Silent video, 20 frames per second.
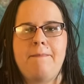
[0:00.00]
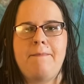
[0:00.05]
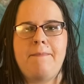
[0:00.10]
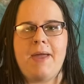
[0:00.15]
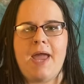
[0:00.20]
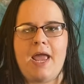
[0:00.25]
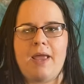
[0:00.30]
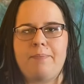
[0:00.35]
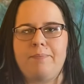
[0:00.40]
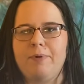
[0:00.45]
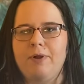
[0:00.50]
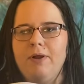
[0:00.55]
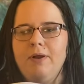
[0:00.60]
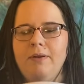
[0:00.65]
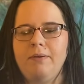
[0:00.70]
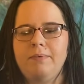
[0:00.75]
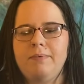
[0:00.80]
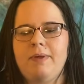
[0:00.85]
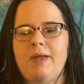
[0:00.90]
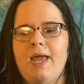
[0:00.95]
paper,
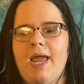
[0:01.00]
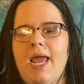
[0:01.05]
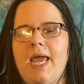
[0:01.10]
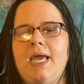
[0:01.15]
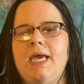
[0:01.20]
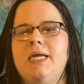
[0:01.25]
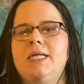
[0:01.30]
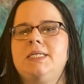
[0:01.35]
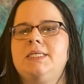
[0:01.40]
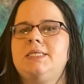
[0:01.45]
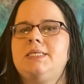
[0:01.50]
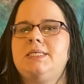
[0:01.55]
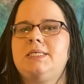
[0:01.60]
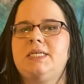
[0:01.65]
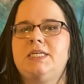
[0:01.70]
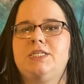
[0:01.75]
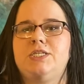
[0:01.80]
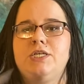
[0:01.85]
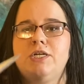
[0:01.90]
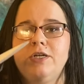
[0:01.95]
and
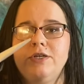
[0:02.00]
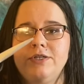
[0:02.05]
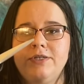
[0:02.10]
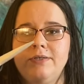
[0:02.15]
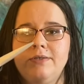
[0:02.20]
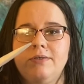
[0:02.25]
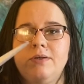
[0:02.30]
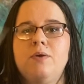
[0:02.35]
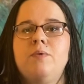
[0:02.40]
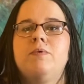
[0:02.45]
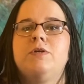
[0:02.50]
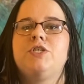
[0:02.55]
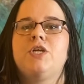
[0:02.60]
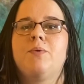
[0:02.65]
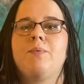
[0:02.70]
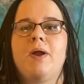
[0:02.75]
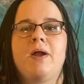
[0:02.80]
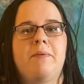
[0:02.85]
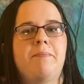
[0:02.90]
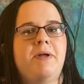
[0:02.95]
scissors, which I
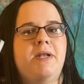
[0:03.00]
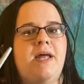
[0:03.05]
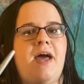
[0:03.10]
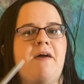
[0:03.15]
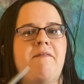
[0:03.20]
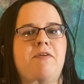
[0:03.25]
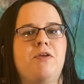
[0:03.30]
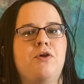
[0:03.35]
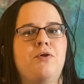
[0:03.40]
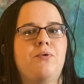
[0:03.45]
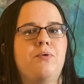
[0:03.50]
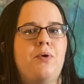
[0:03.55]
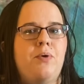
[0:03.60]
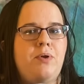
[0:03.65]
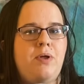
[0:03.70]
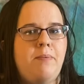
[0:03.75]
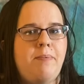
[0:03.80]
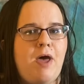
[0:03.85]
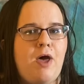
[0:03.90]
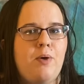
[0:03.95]
recommend having a
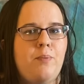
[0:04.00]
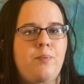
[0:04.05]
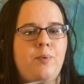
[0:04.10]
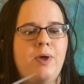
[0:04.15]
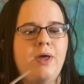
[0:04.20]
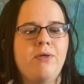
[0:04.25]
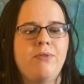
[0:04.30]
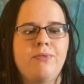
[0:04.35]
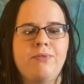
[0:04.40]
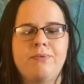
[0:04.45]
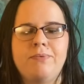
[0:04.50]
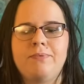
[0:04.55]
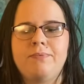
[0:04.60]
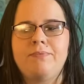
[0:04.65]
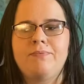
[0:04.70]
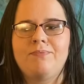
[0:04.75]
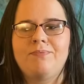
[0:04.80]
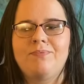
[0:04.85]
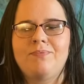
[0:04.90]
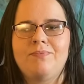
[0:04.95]
grown-up help with.
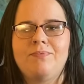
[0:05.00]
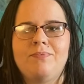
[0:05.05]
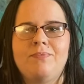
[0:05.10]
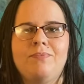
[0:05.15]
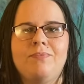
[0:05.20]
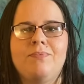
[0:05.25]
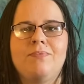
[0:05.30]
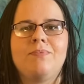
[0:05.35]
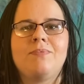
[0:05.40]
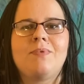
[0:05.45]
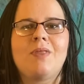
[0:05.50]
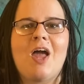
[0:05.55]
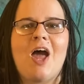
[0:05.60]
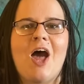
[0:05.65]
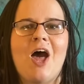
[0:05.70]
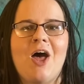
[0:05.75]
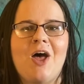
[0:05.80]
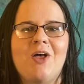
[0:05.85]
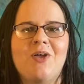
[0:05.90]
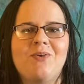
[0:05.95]

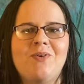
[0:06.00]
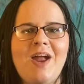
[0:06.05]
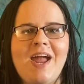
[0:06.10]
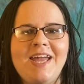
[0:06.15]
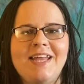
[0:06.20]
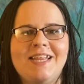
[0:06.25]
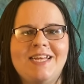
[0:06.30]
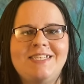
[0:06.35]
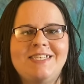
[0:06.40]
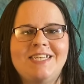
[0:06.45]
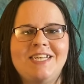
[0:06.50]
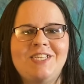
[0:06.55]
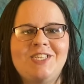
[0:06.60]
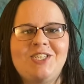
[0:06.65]
All right, let's get